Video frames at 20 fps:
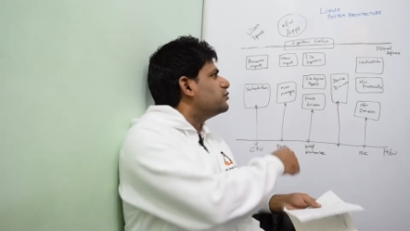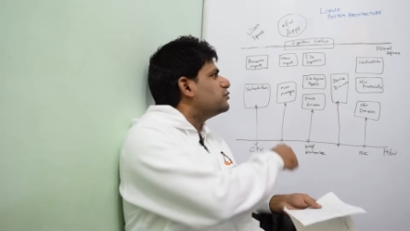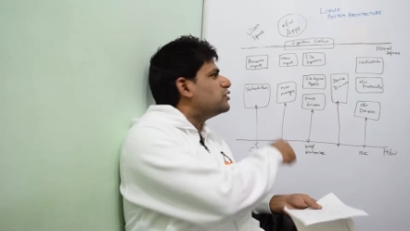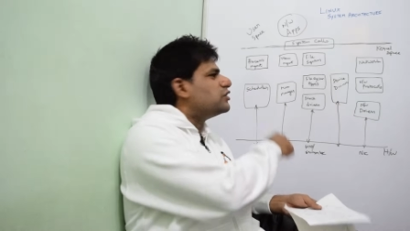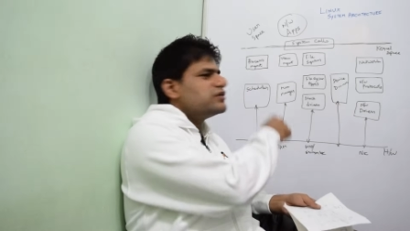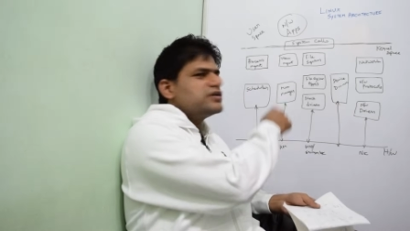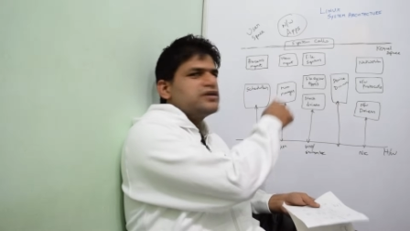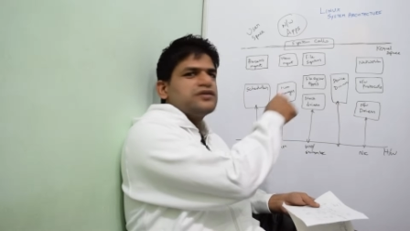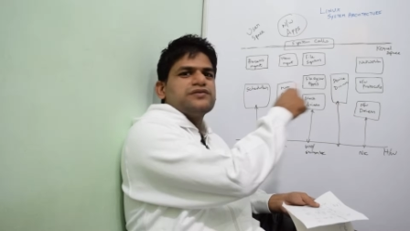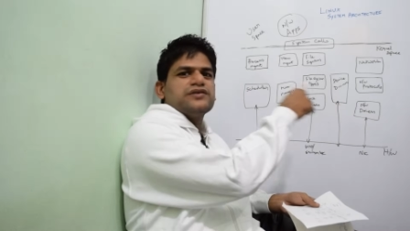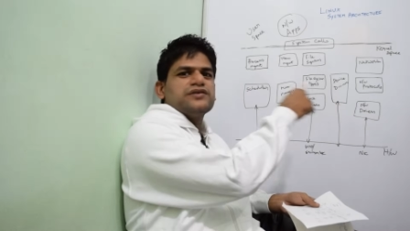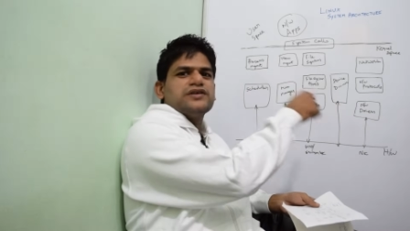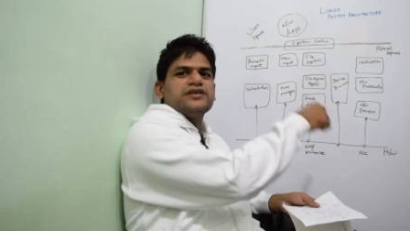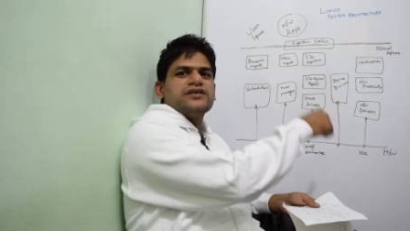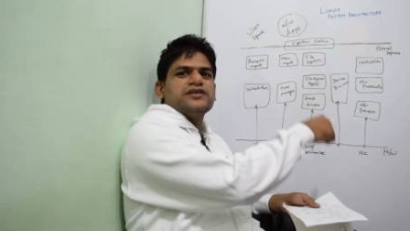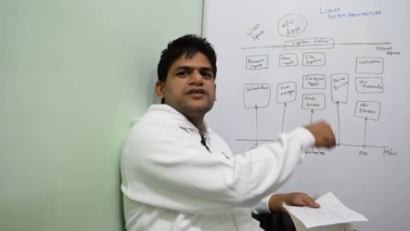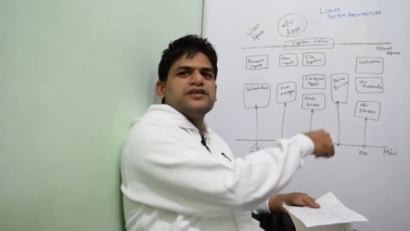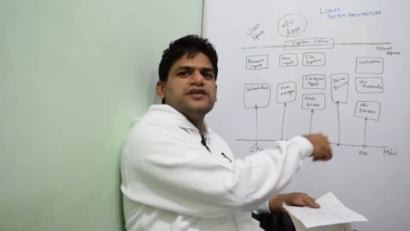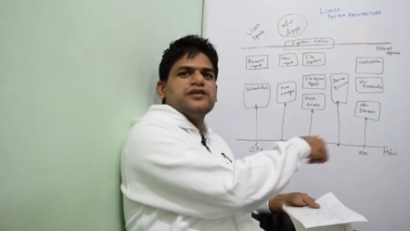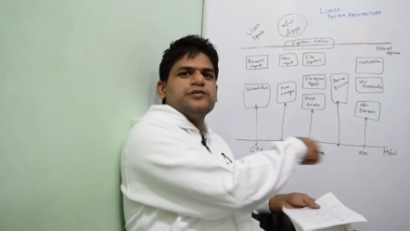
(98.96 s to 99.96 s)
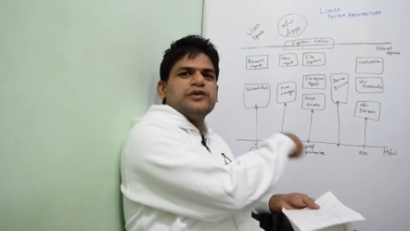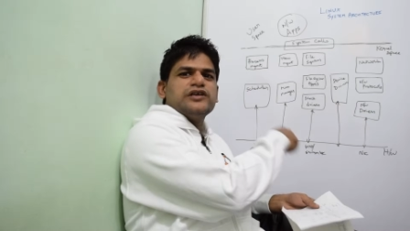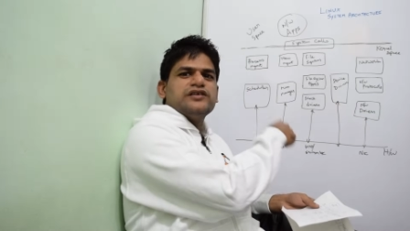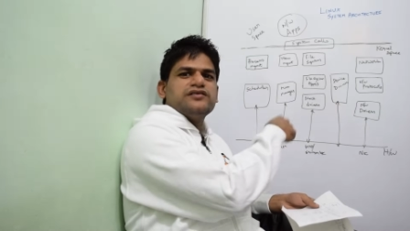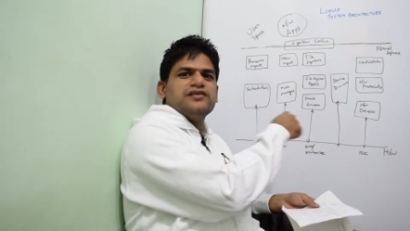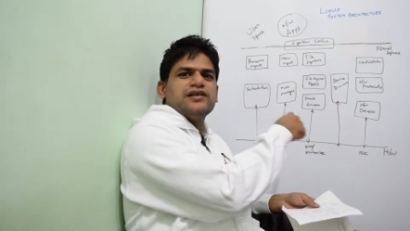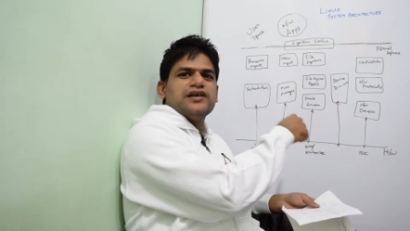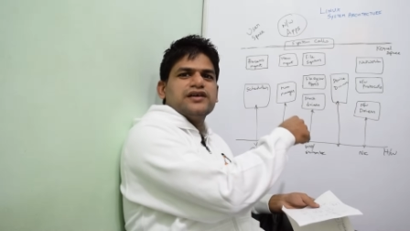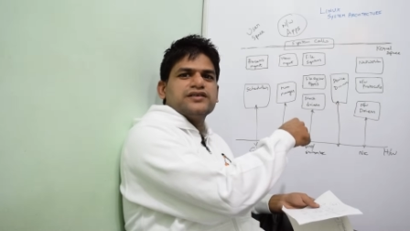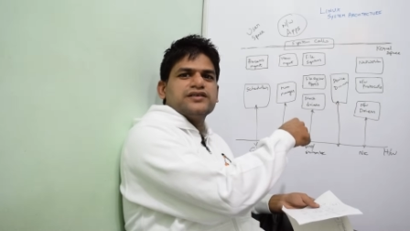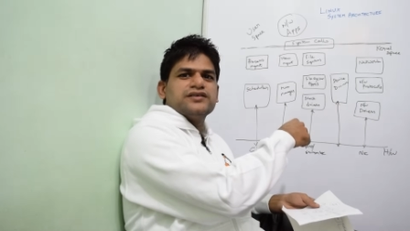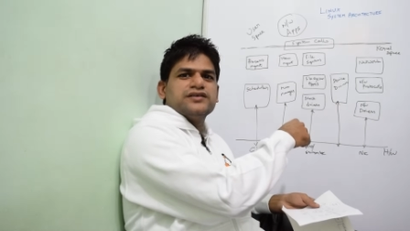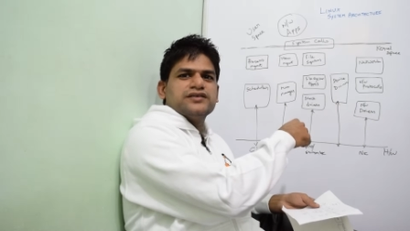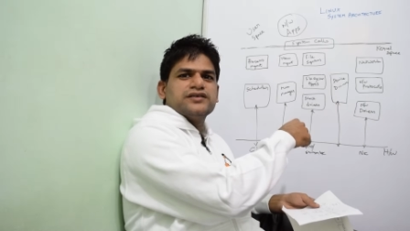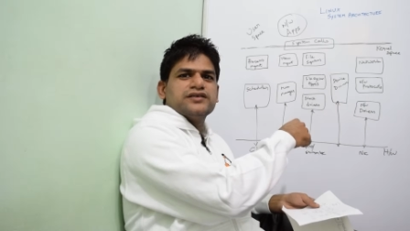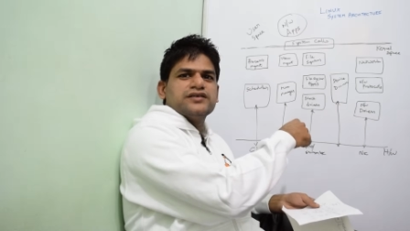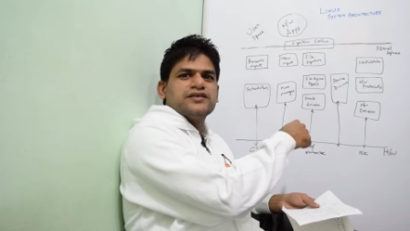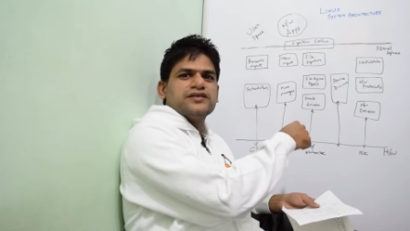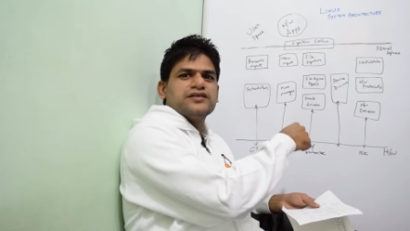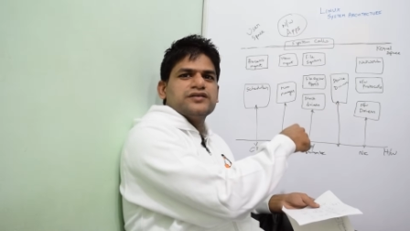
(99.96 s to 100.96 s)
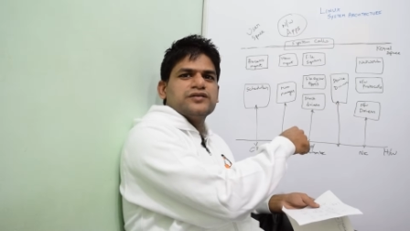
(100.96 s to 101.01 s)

sort of an image like this.